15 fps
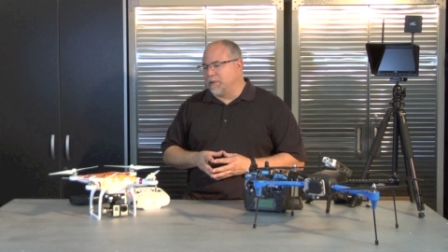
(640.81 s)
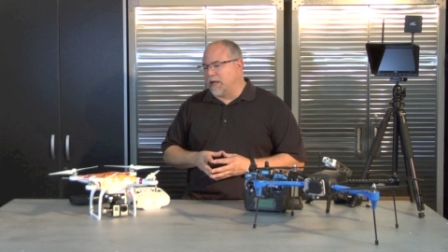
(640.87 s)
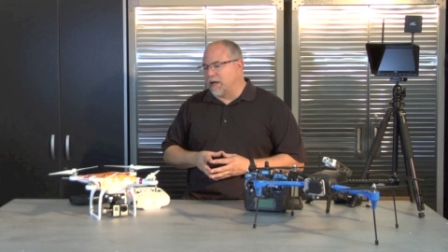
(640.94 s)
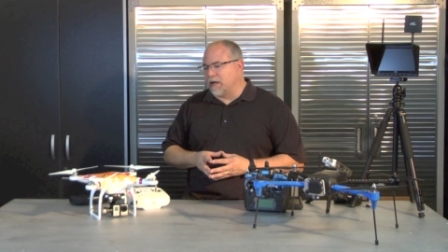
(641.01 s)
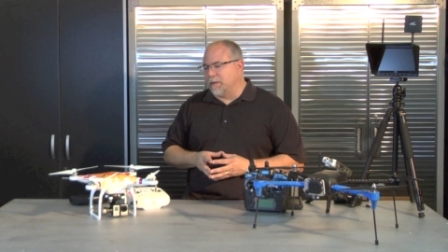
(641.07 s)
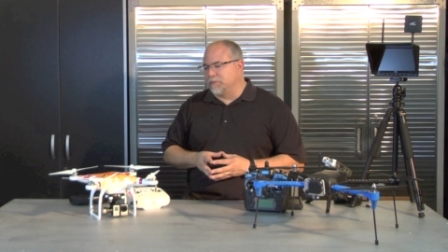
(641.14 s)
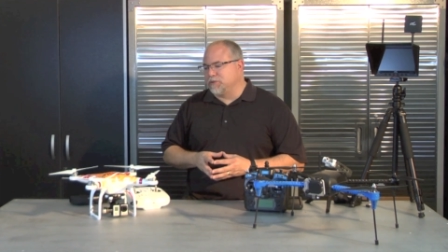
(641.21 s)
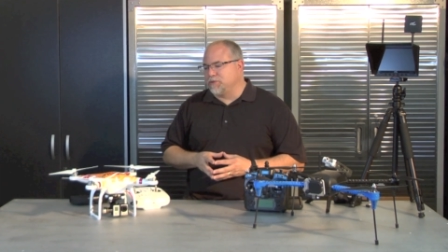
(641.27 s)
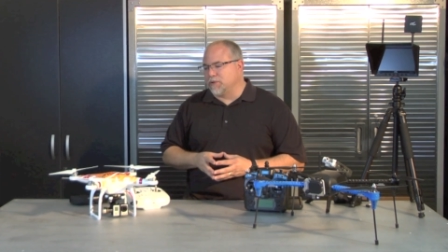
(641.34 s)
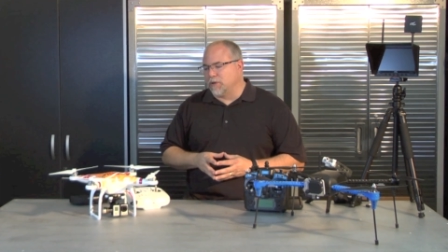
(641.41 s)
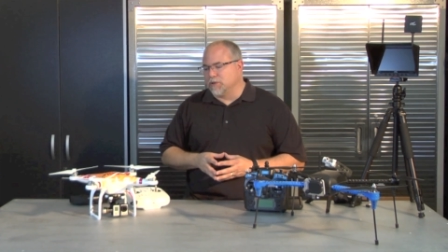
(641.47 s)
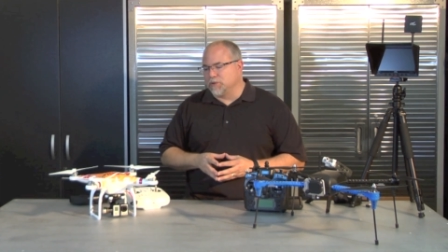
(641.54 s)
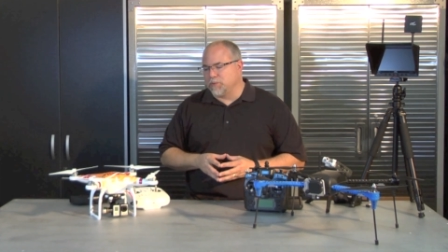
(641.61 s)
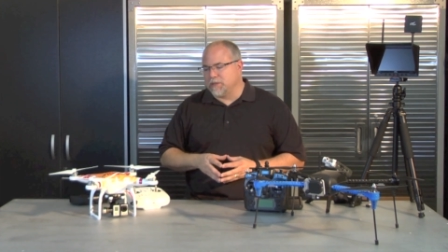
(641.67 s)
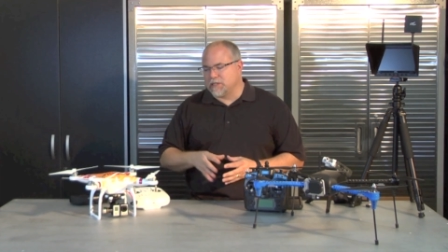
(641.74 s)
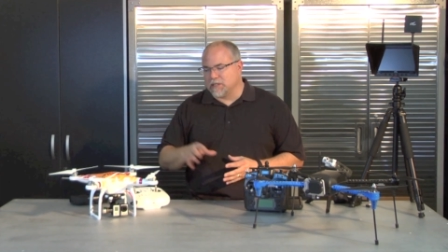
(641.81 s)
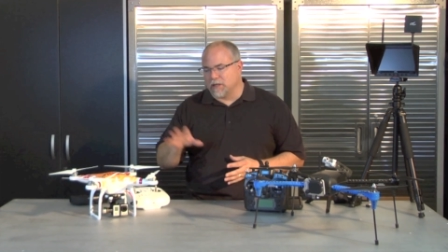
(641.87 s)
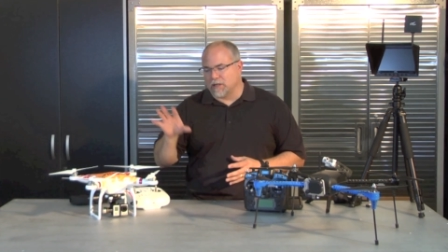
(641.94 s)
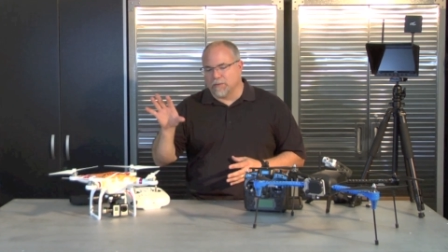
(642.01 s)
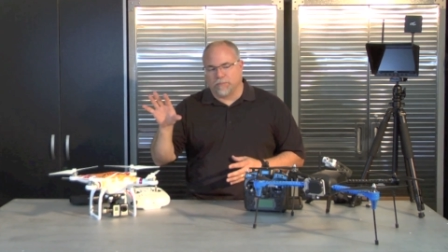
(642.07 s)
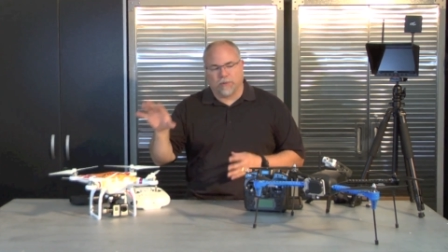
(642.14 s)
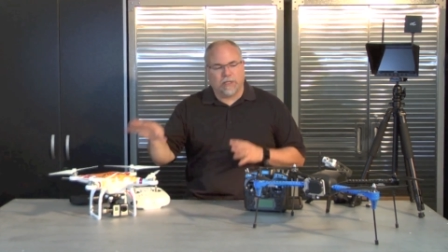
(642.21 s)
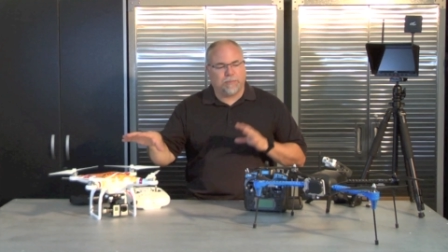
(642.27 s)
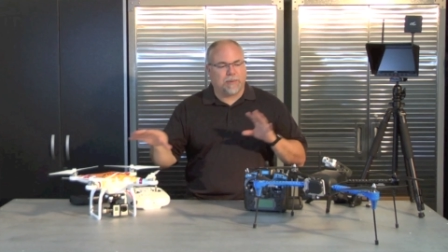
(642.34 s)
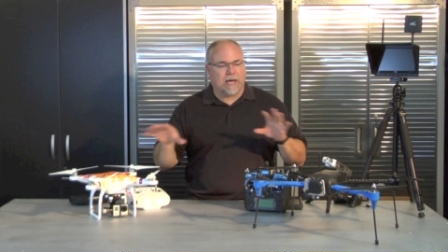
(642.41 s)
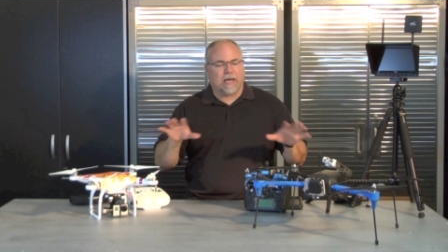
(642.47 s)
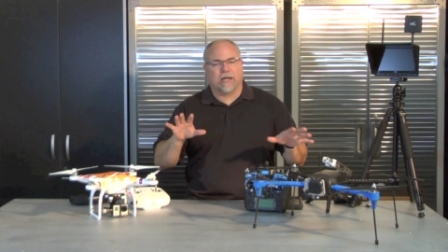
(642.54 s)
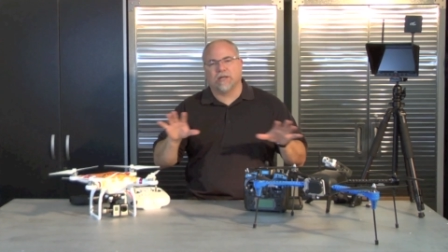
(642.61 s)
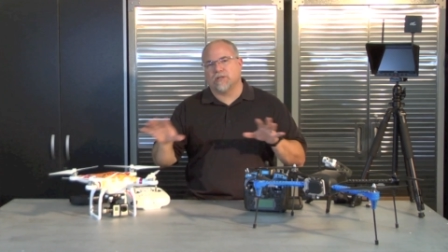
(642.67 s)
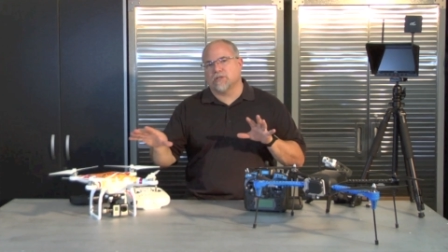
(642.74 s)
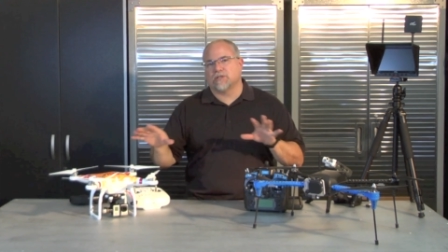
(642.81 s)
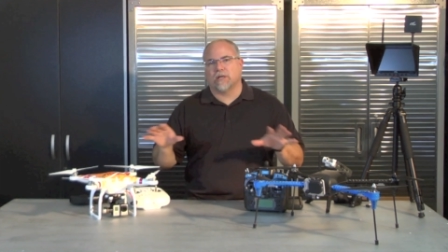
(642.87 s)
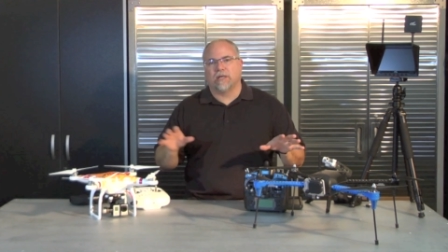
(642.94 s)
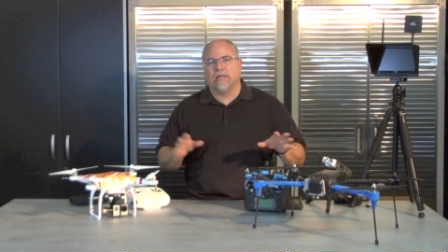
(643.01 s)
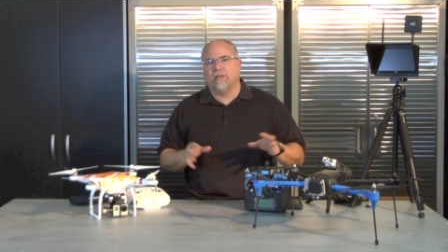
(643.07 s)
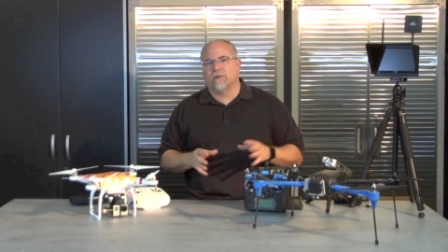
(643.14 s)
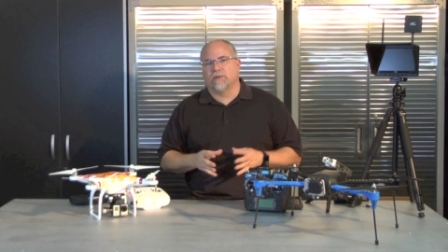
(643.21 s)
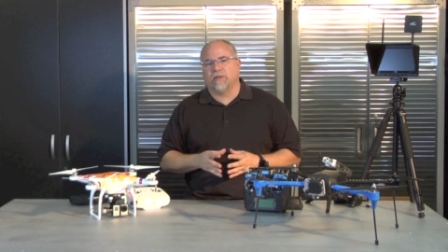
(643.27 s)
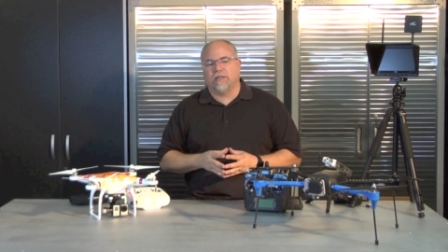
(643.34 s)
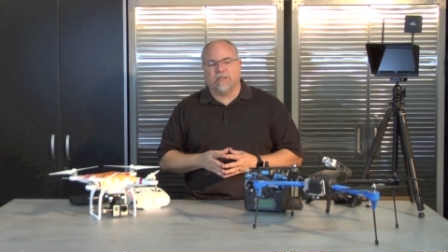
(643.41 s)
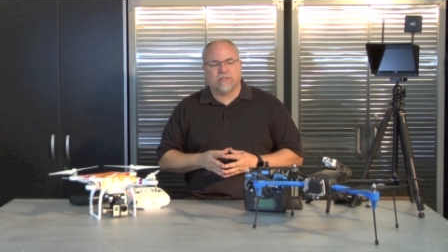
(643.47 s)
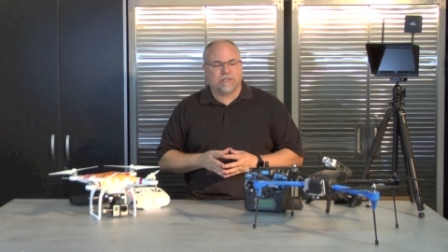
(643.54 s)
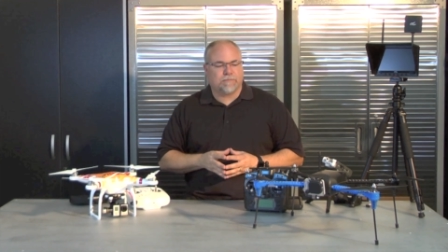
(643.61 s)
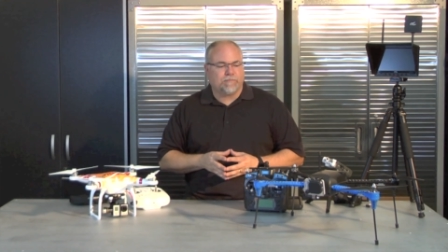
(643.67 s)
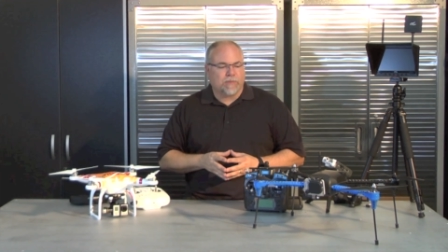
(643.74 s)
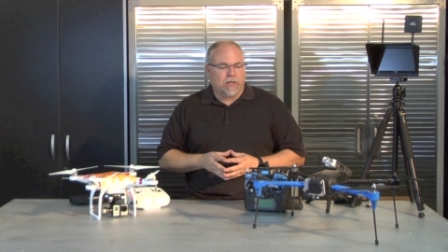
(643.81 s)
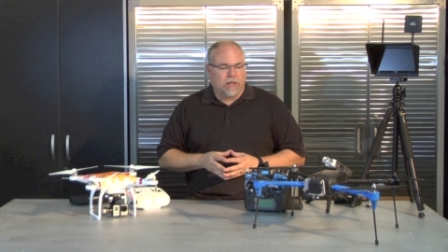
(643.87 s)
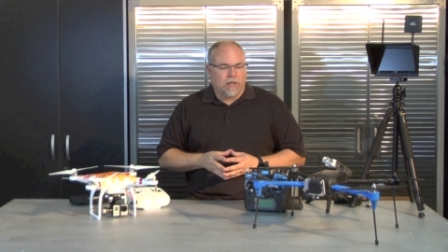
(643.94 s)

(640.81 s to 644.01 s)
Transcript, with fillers: at Black Ops Drones. We sell complete packages on either of these.